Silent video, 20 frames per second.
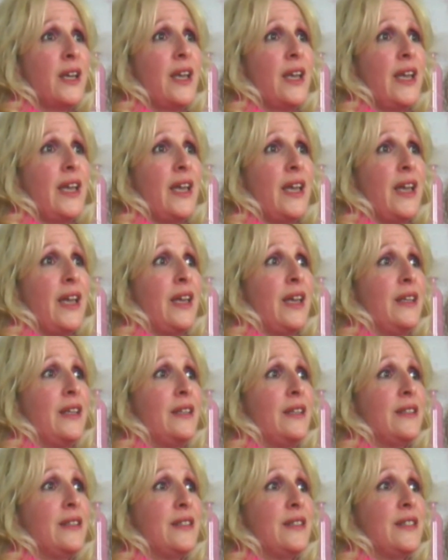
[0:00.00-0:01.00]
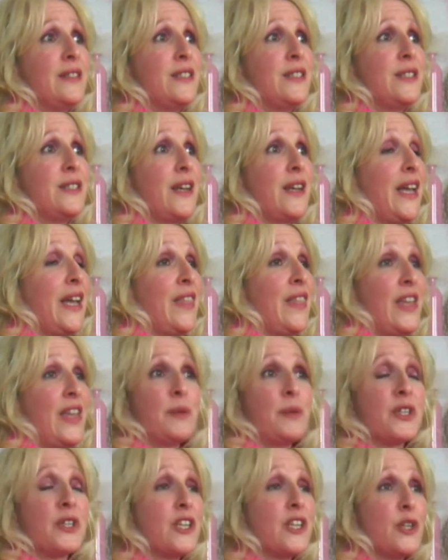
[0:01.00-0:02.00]
and then
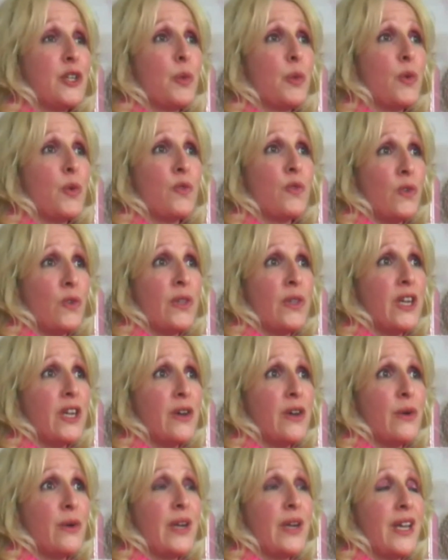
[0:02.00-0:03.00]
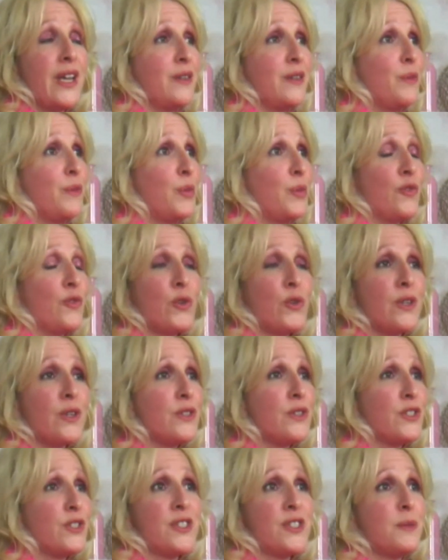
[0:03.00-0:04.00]
I'm looking at your portfolio. And
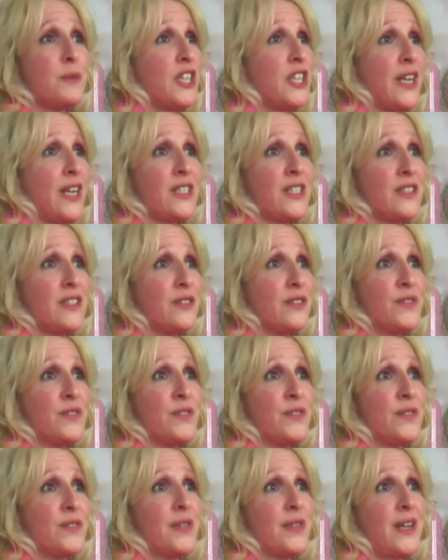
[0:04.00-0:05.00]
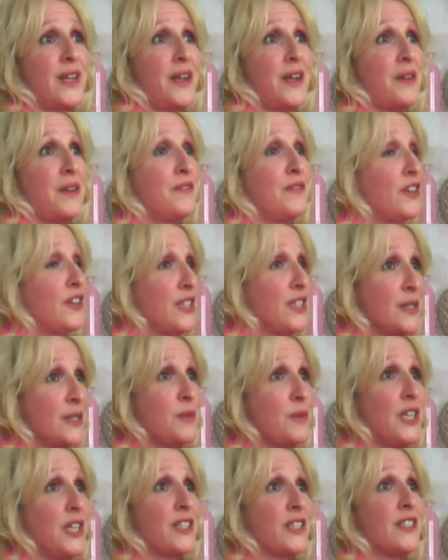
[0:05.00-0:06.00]
portfolios are subjective, very
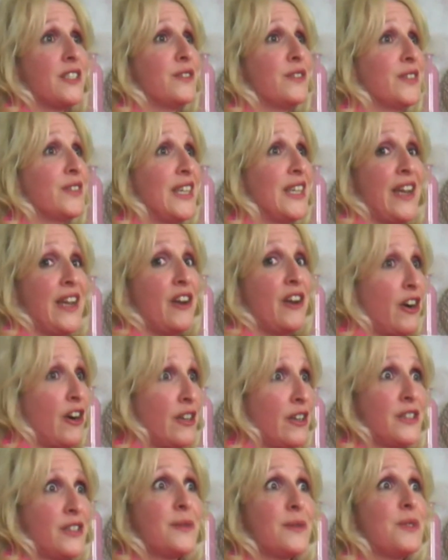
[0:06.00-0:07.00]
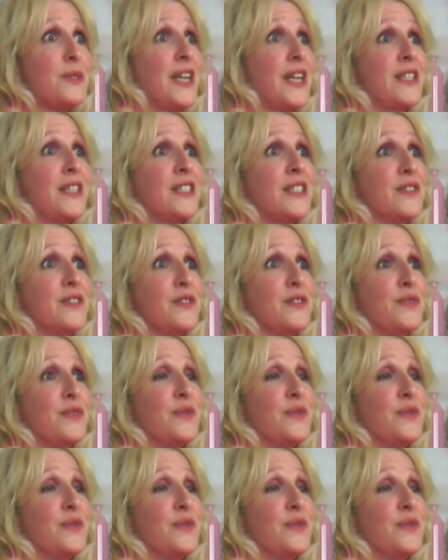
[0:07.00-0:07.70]
subjective. Again, art is subjective.